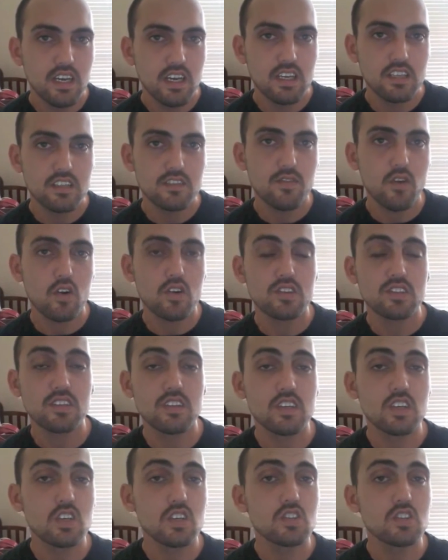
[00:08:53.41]
as far as in
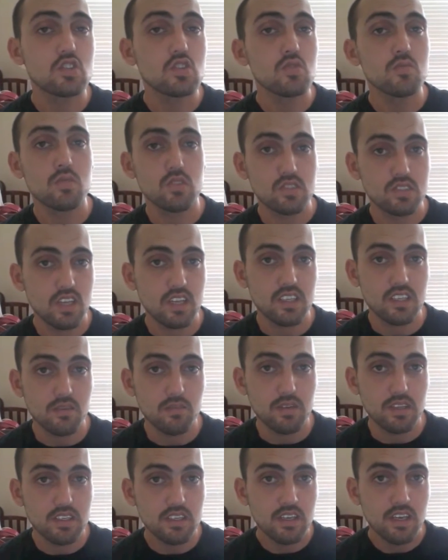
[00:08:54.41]
the consumer
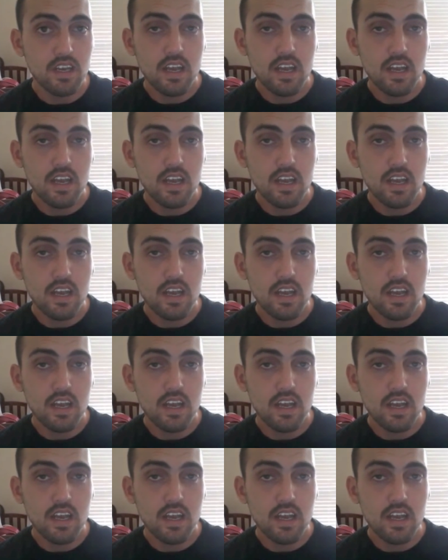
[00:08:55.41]
sentiment.